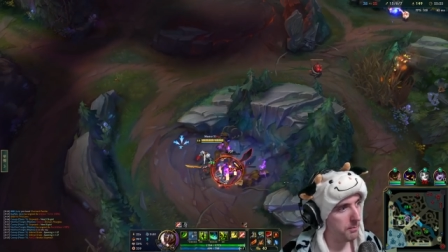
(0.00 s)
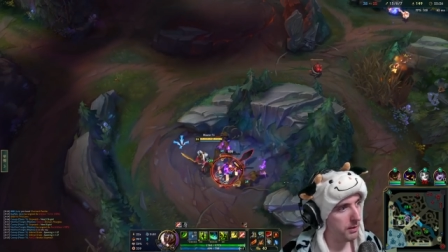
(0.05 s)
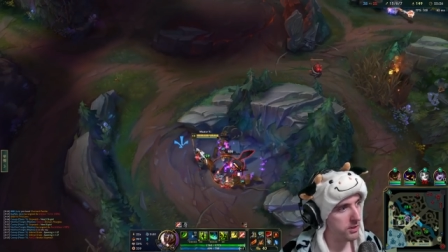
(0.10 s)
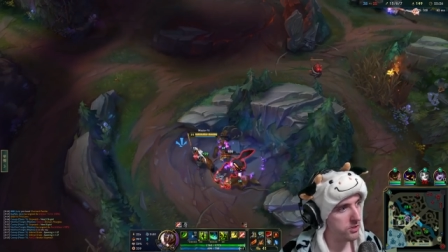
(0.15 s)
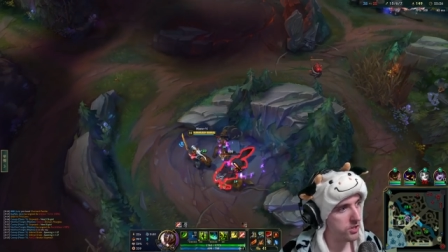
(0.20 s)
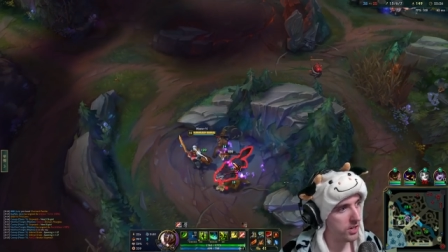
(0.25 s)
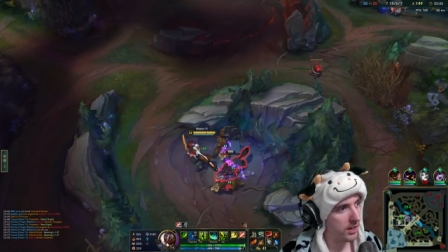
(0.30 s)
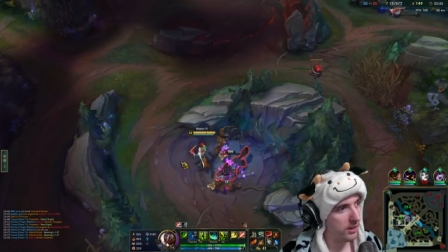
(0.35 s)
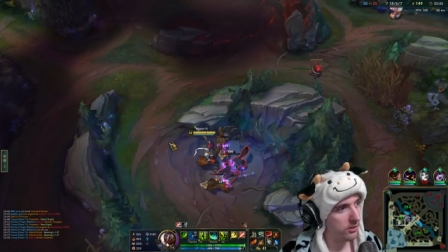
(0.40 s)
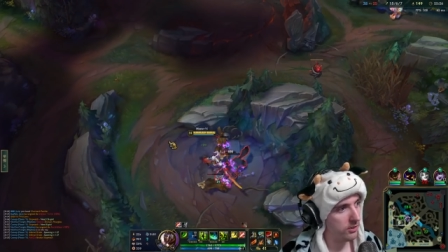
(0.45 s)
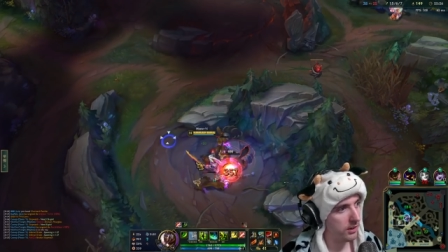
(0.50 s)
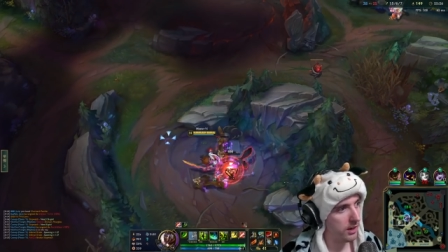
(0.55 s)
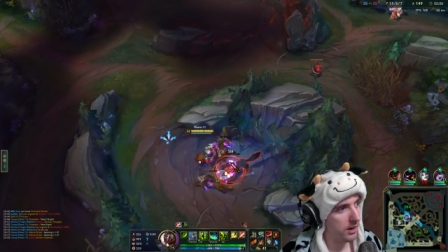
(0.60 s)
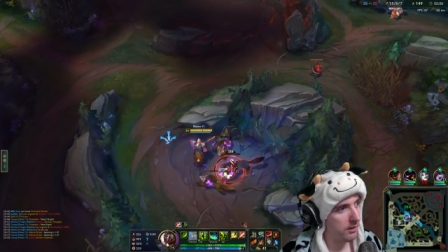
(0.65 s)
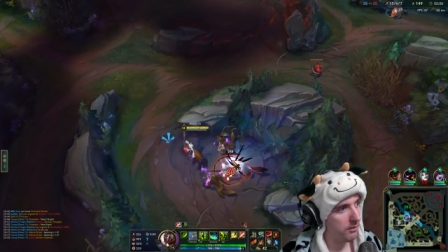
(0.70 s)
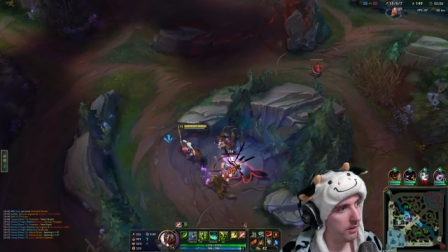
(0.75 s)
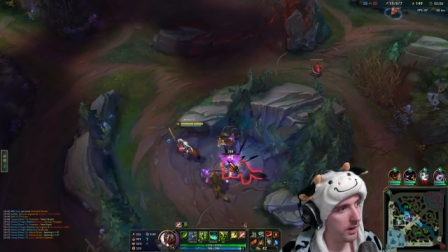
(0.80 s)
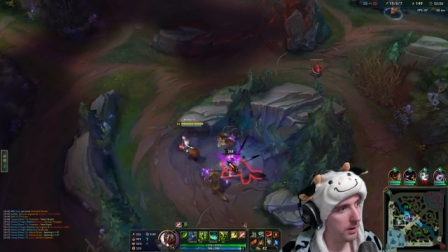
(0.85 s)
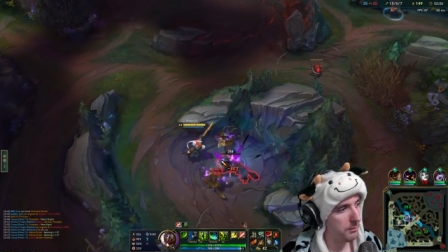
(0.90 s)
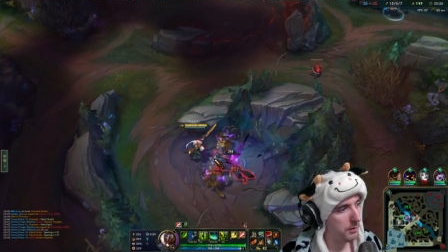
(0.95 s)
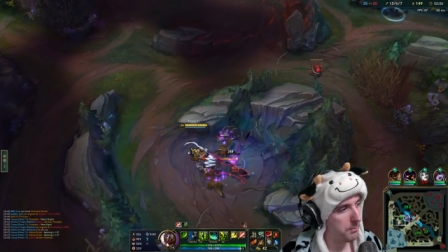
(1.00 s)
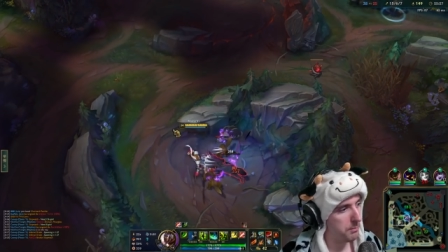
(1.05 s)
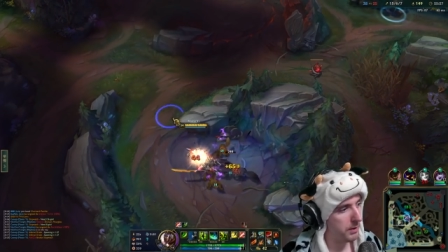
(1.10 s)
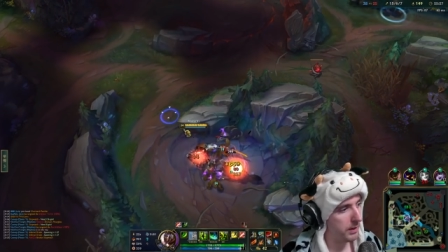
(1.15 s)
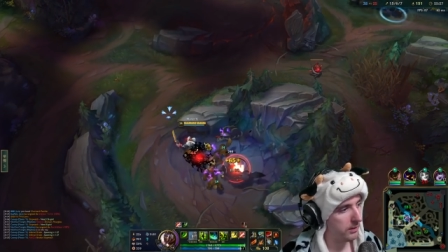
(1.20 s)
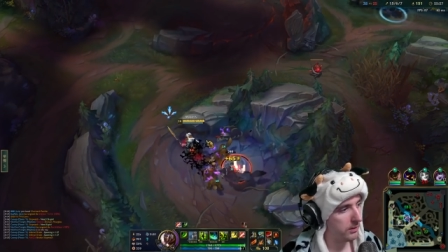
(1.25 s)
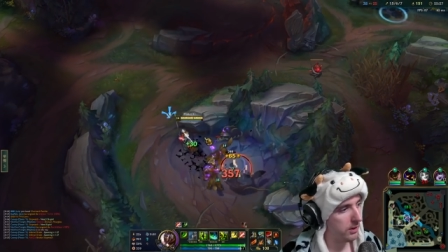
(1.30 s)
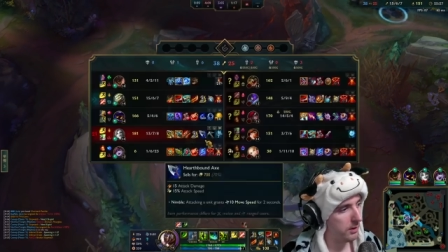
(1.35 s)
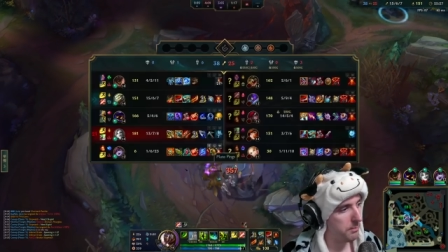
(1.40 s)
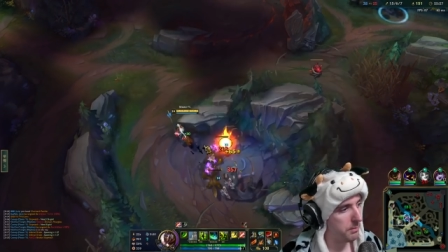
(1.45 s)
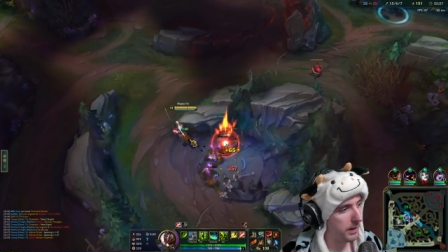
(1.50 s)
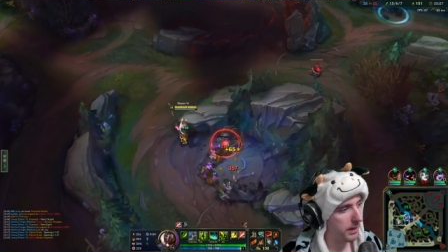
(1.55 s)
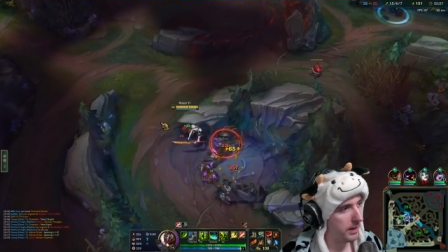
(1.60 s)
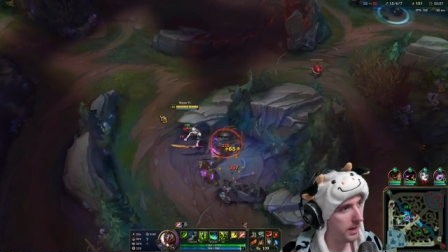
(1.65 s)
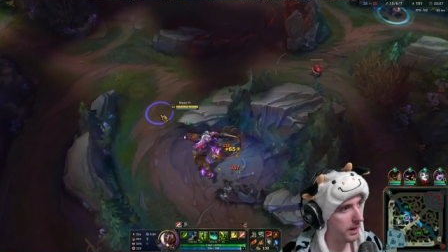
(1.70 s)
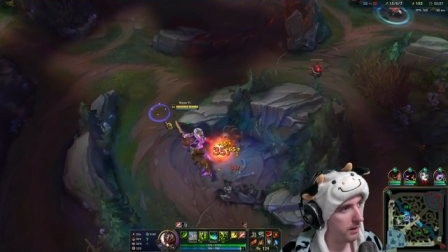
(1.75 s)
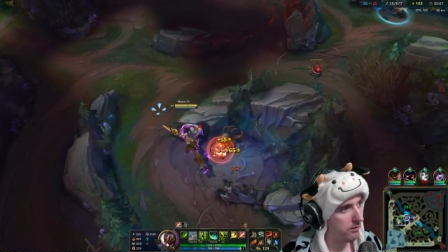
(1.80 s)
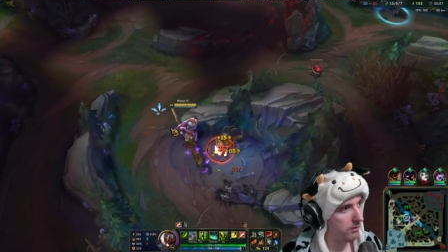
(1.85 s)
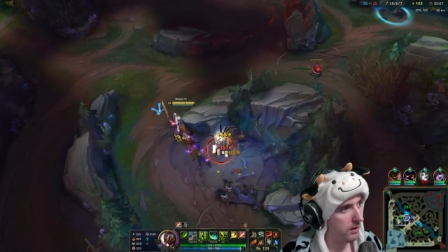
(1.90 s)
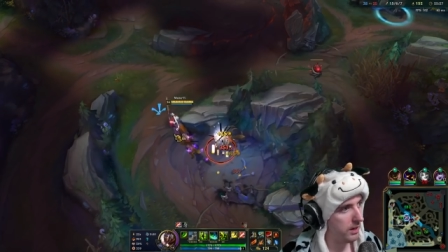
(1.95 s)
but Jinx got randomly picked up by
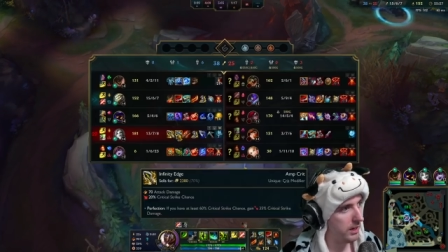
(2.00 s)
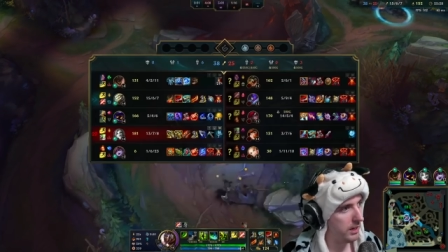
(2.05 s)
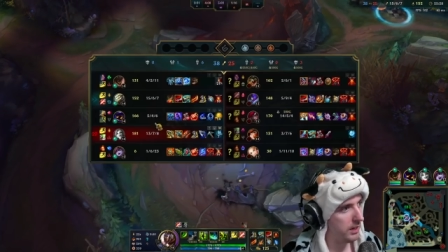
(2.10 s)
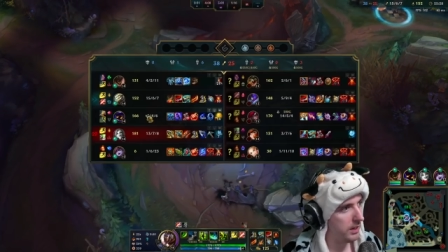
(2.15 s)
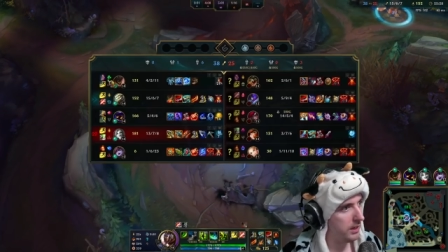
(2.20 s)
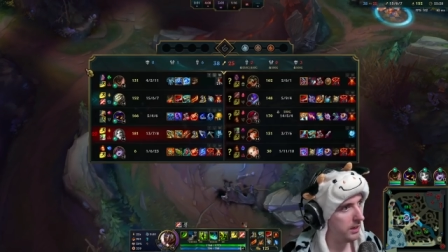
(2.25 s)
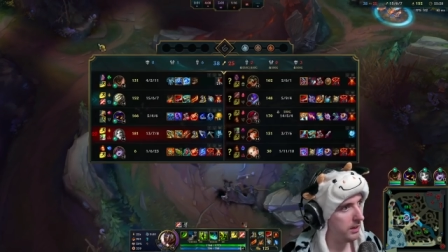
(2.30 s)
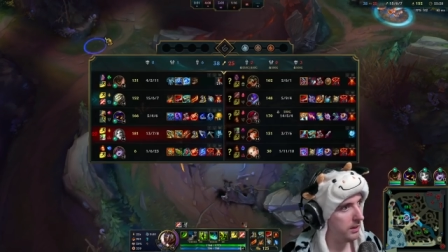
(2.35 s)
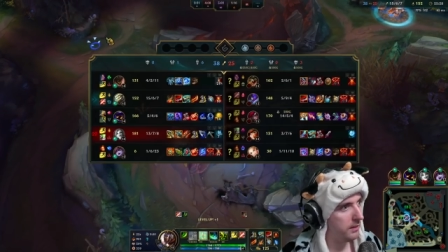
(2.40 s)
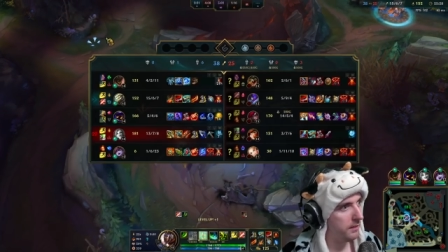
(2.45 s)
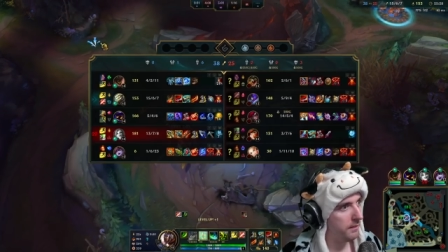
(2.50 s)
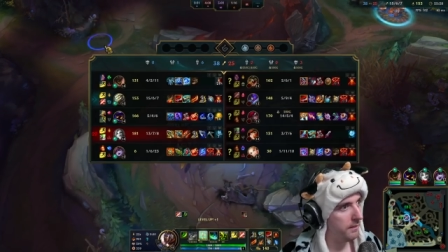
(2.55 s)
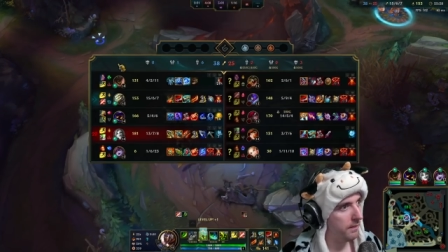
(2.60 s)
Katarina.